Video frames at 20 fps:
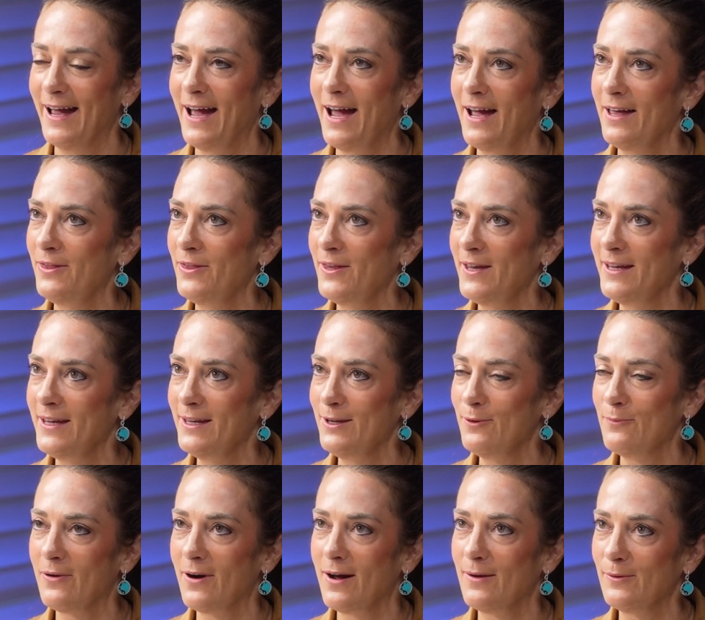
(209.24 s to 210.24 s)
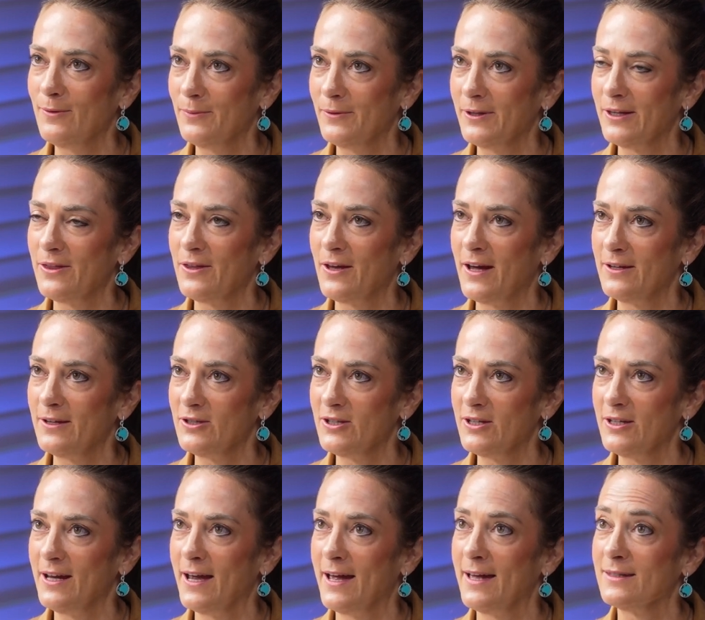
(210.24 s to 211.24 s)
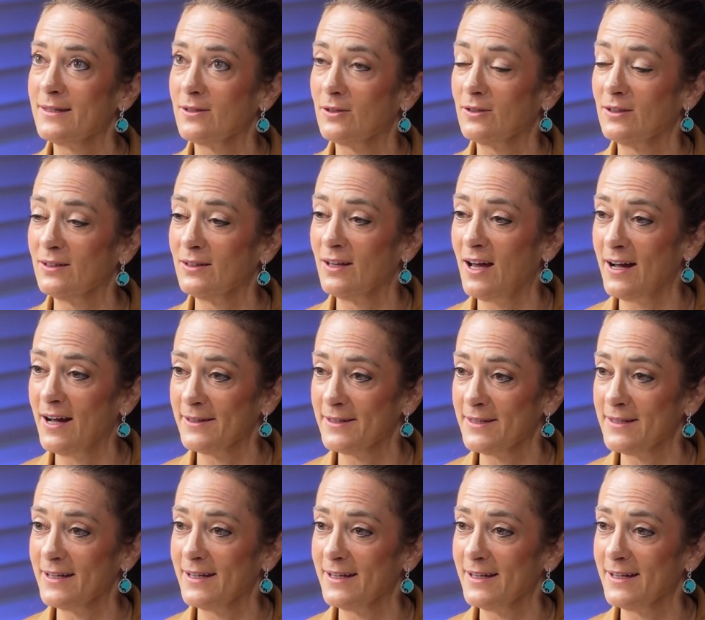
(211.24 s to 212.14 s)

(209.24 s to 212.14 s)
I think you probably thought she has lost